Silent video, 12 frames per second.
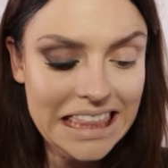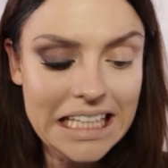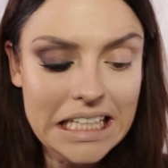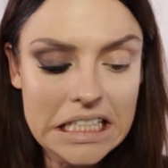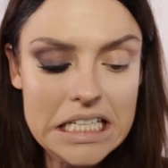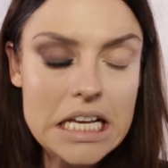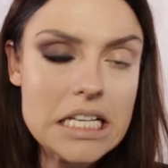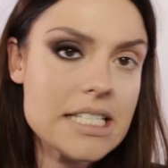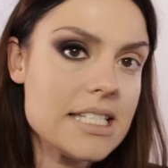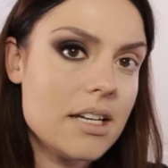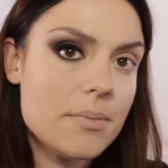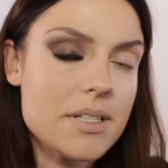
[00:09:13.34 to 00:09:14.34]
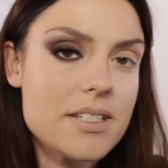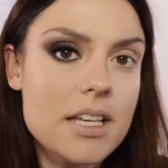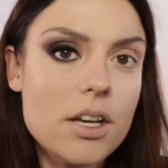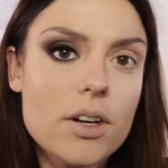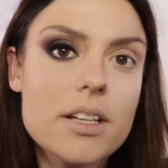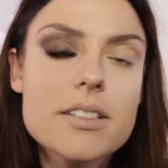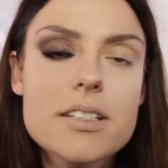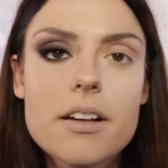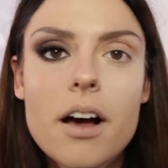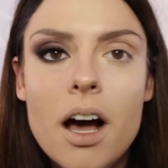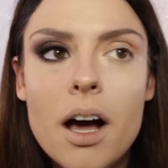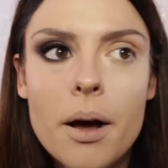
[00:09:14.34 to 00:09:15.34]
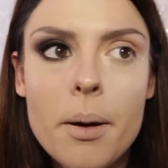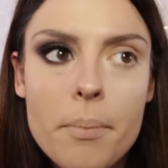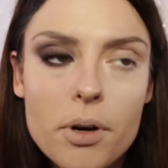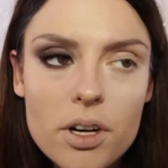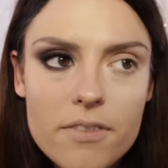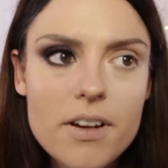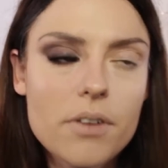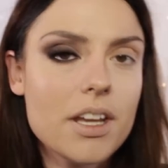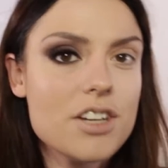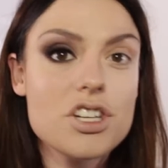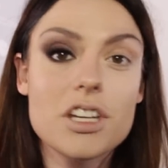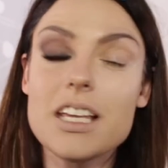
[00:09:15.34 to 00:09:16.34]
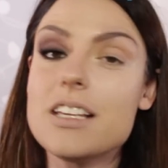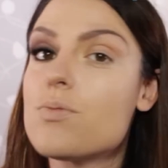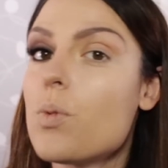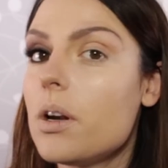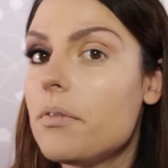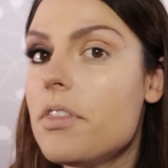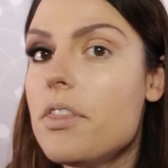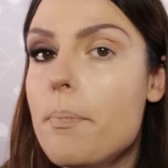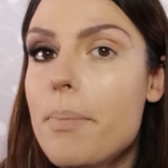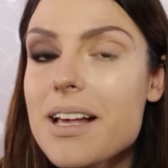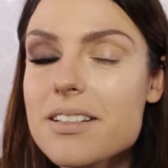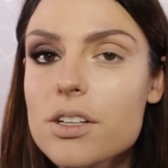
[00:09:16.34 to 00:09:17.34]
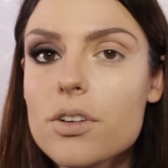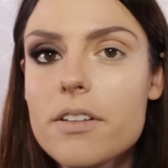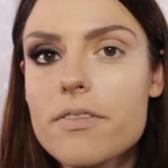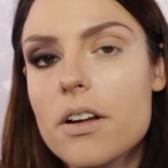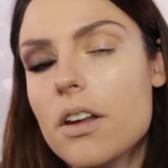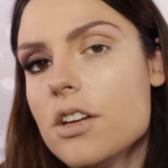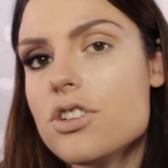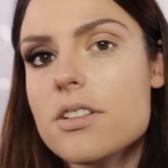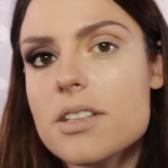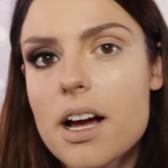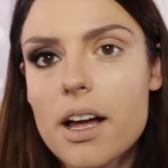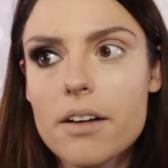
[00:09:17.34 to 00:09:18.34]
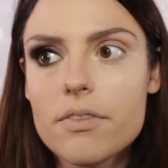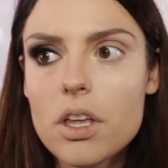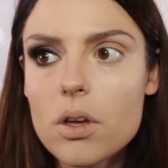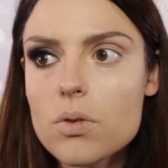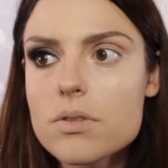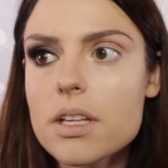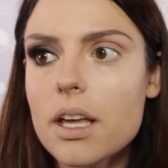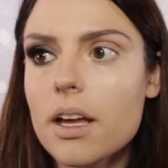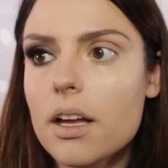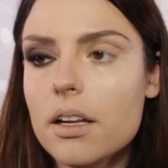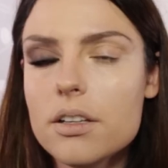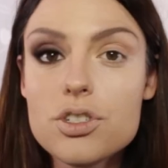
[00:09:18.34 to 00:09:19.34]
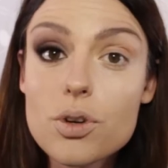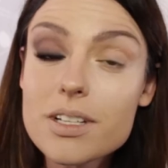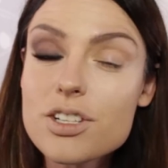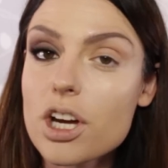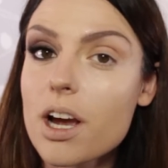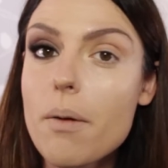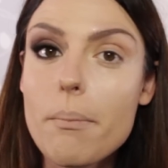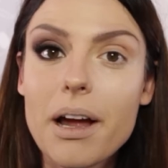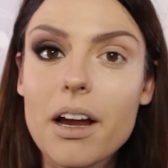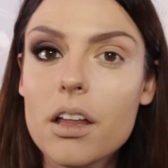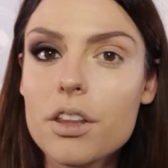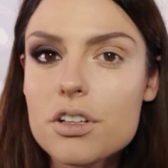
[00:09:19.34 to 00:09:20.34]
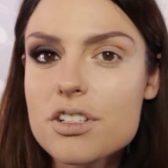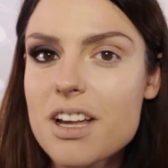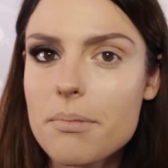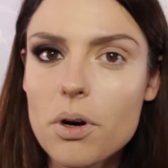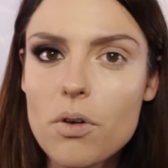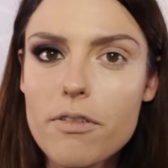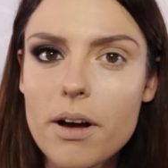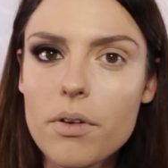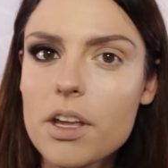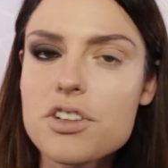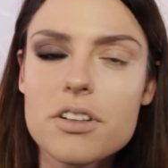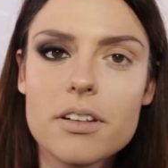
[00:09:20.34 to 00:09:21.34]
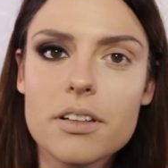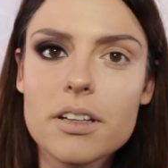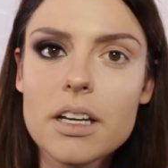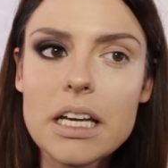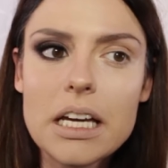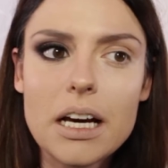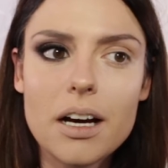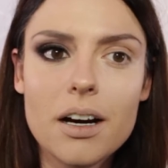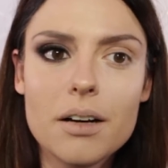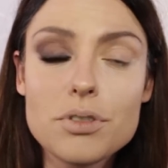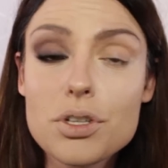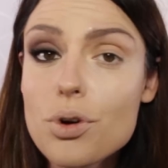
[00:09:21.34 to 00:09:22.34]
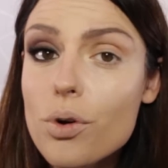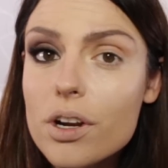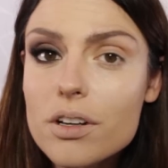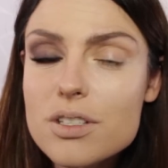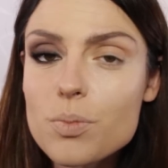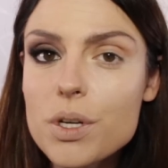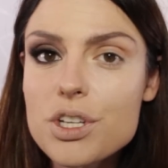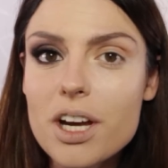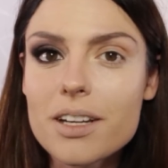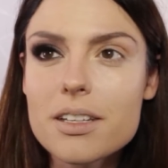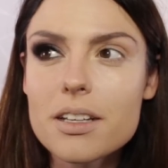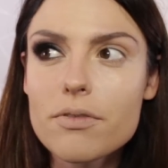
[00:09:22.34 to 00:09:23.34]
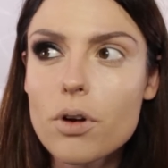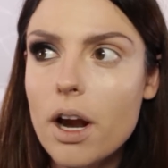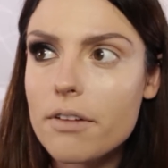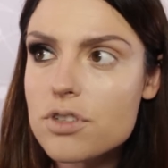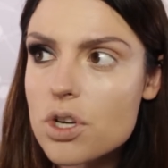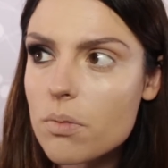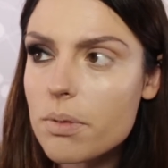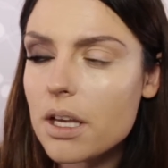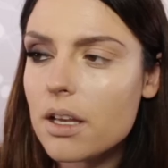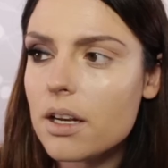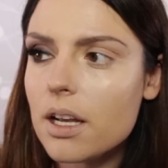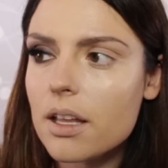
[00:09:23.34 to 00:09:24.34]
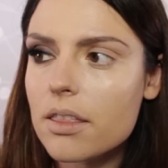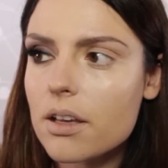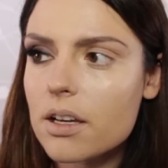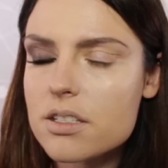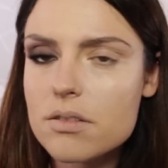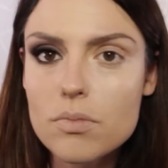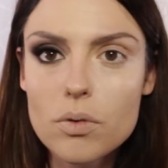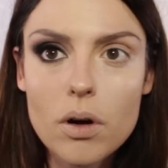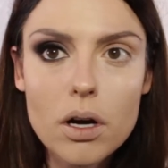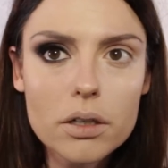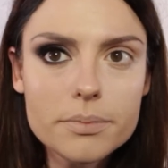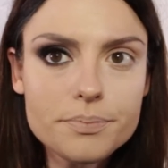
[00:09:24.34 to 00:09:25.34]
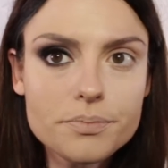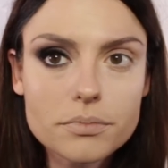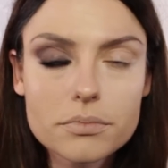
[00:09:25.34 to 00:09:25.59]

think Cinema Secrets um, cream foundation is one of the best cream foundations I have used and you can check out my other demo foundation uh, tutorials which I did of Graftobian, I think I did Mehron